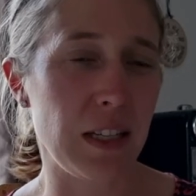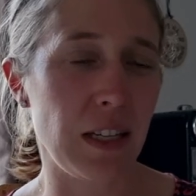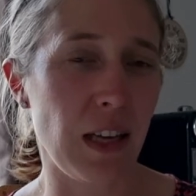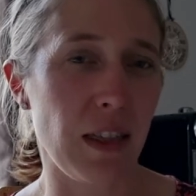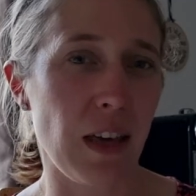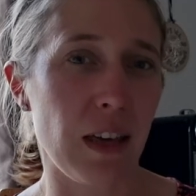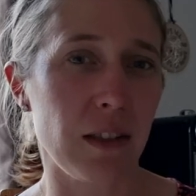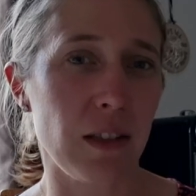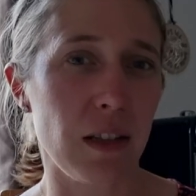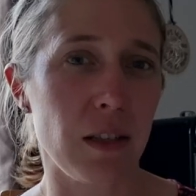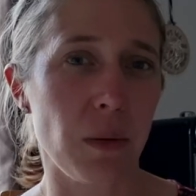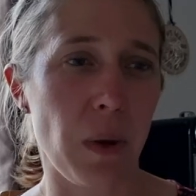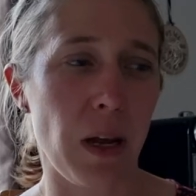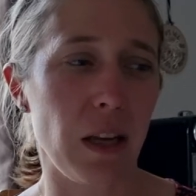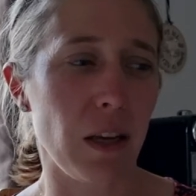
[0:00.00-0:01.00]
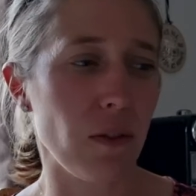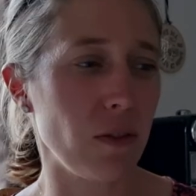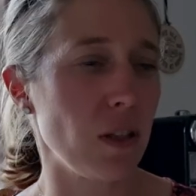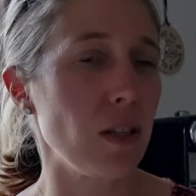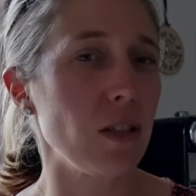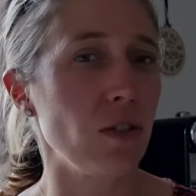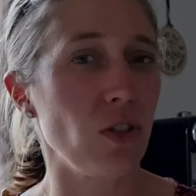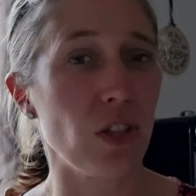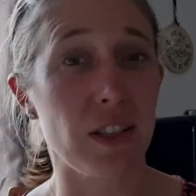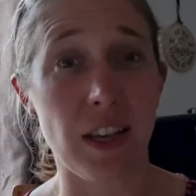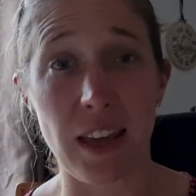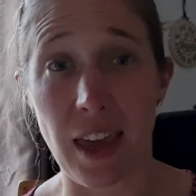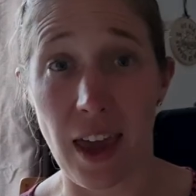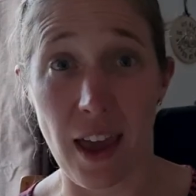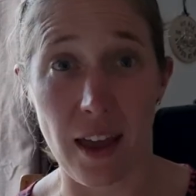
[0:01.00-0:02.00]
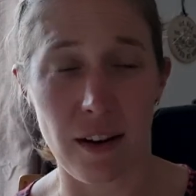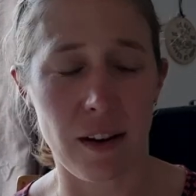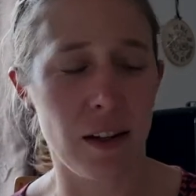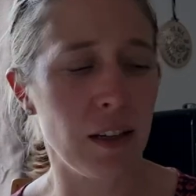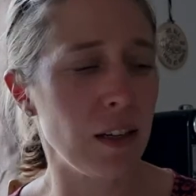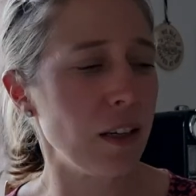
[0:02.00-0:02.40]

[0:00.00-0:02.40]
to get that sent away and gifted as soon as I can.